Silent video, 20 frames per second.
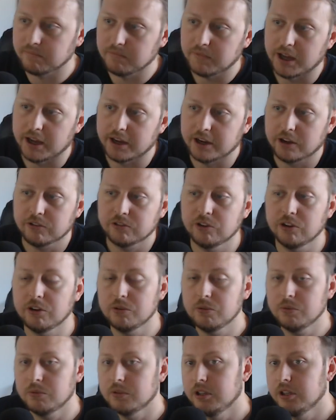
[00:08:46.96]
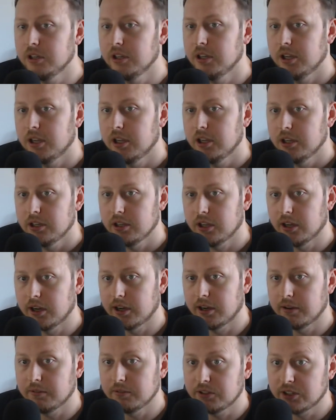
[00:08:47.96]
I also
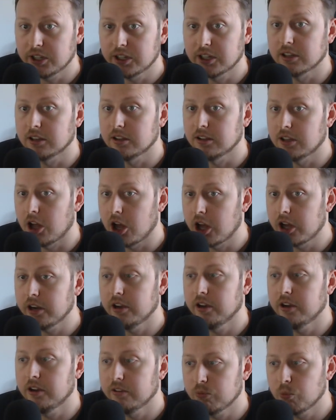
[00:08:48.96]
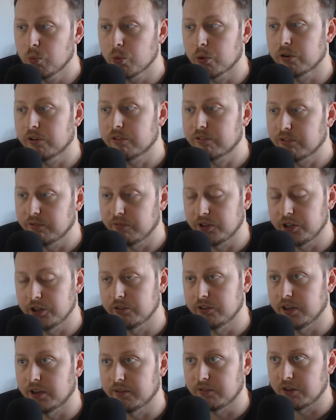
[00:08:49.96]
uh, did a lot of work for Video
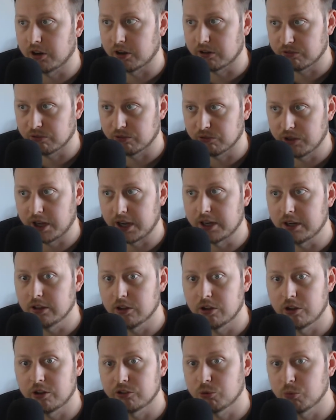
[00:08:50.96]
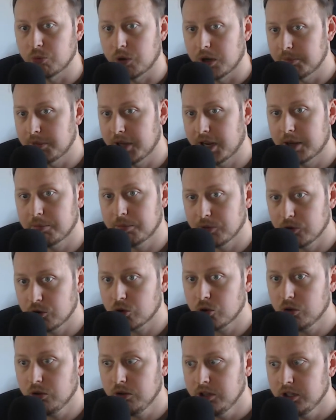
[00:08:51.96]
Dev Docs for that launch a web app
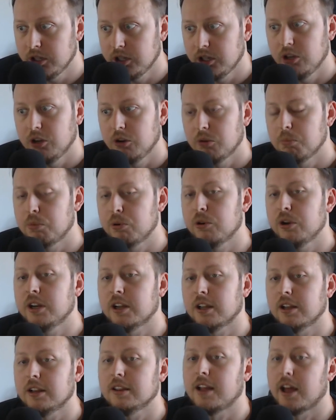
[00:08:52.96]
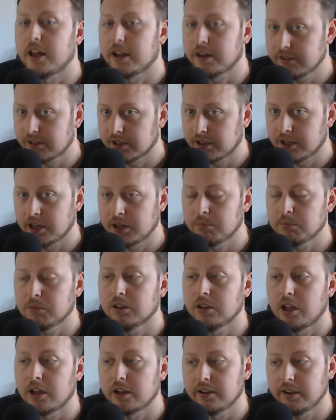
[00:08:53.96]
goal. Put in a lot of time, a
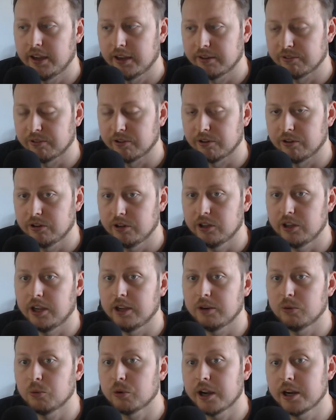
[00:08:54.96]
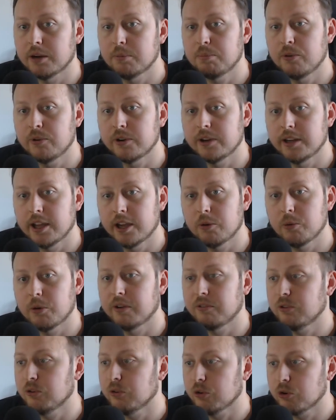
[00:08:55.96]
lot of effort, and we're at a point now where I have
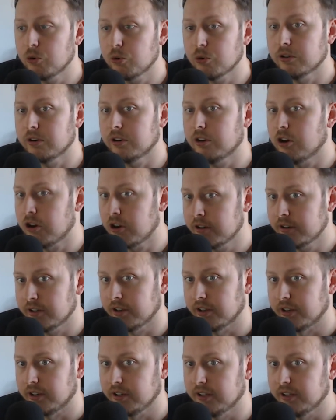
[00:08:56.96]
to record content.